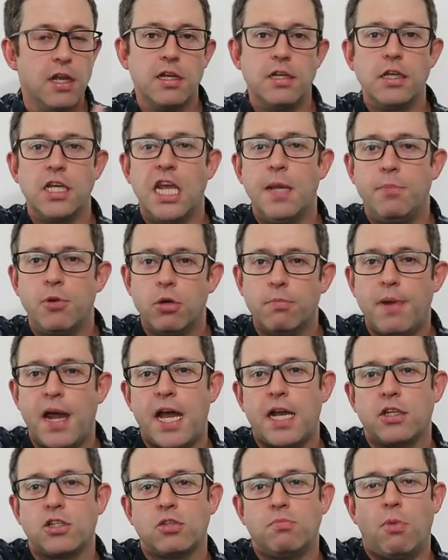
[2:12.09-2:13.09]
to keep your
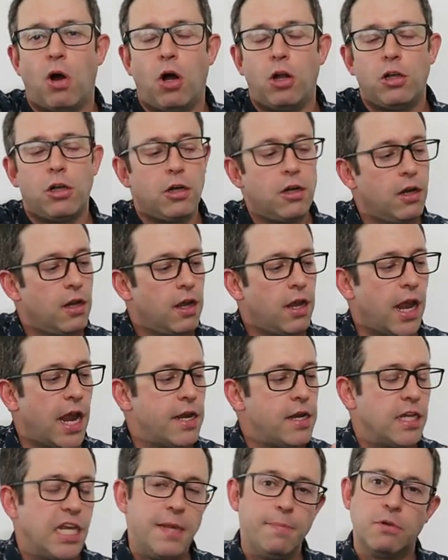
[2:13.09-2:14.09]
bag smaller
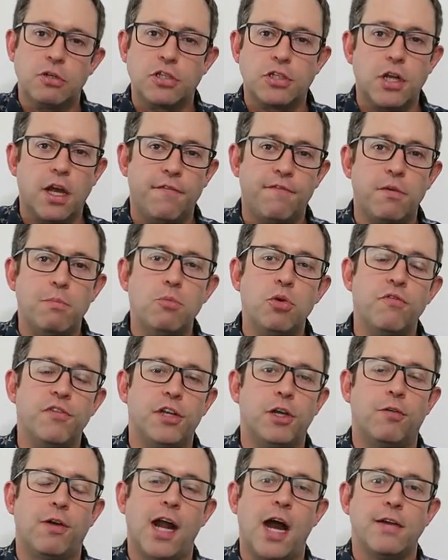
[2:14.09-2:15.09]
and to keep your stuff from
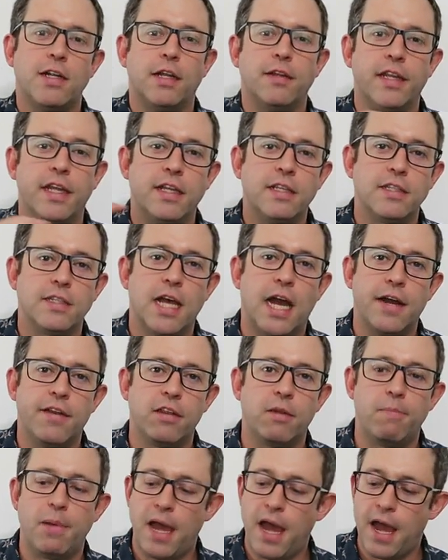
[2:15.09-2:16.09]
moving around on the inside
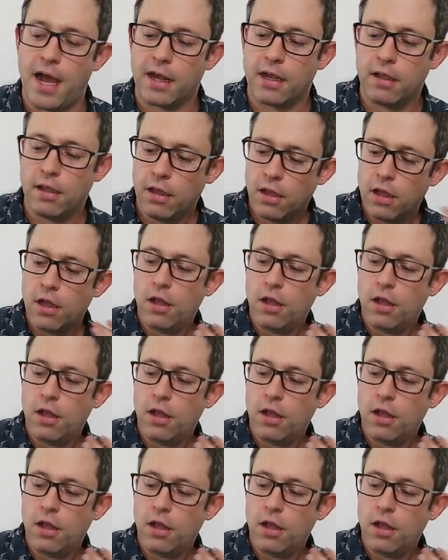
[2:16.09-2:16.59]
of the pack.